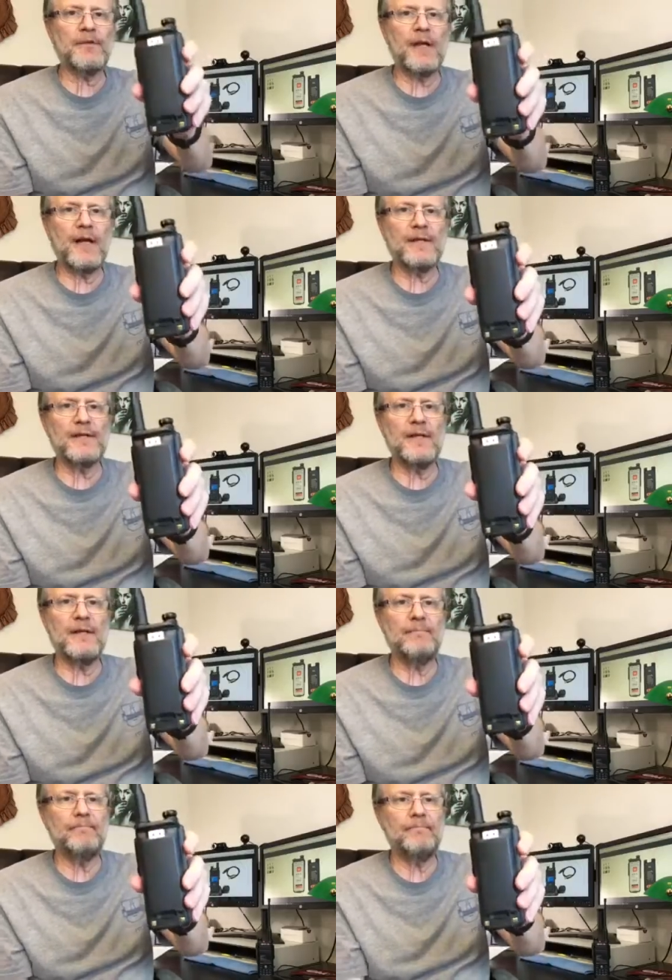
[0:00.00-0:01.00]
You kind of
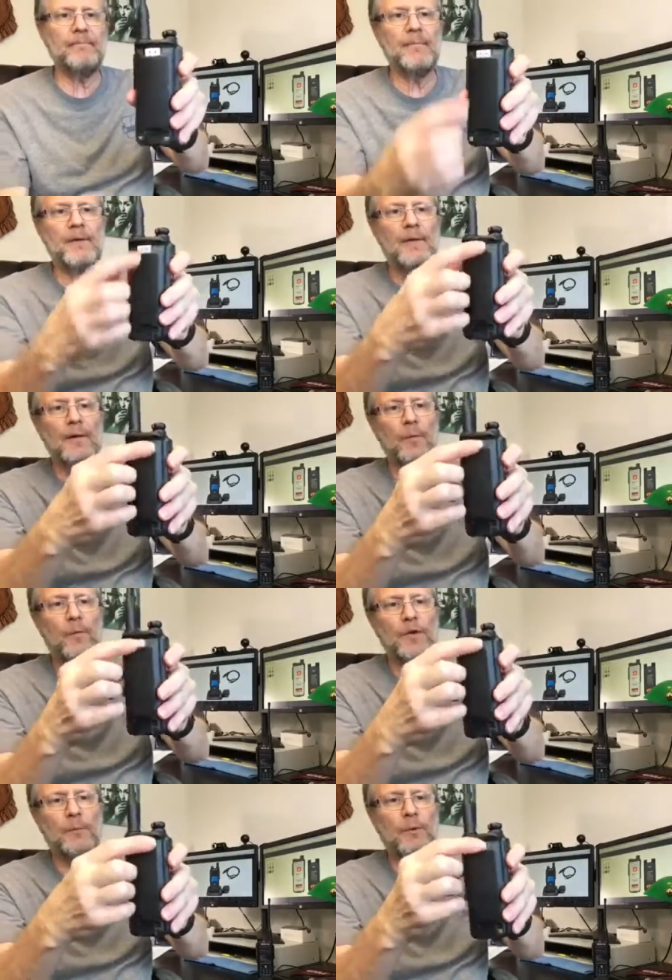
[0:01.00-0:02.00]
see
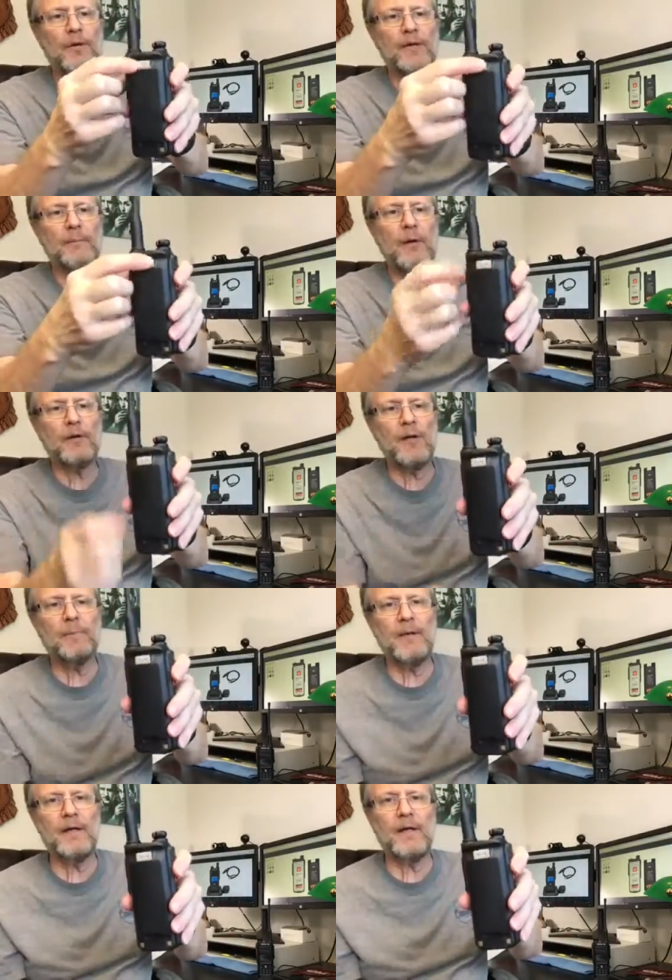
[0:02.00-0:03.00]
when you're putting the belt
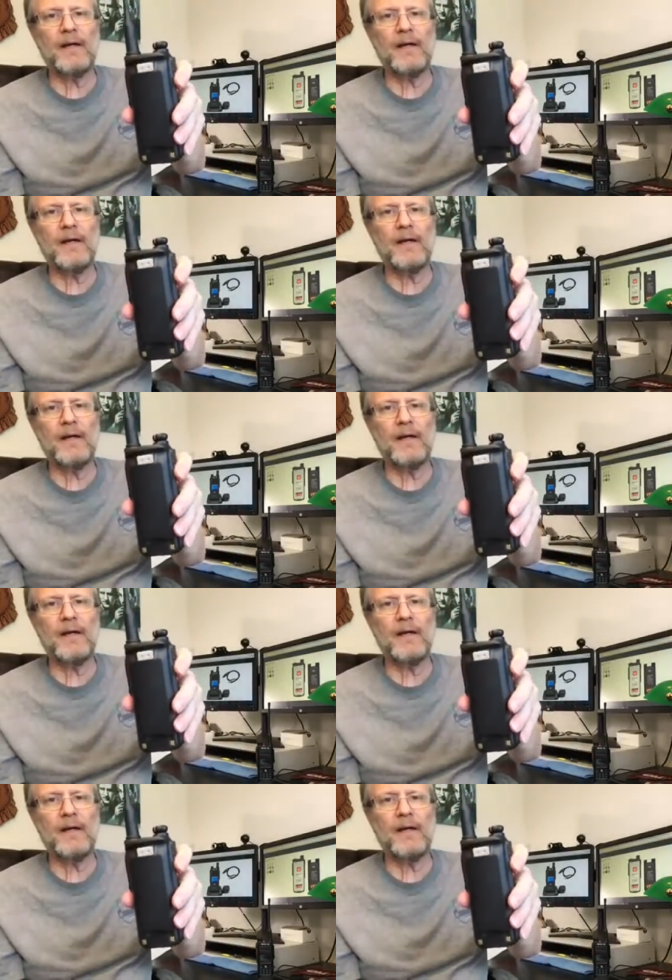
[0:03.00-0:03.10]
clip in,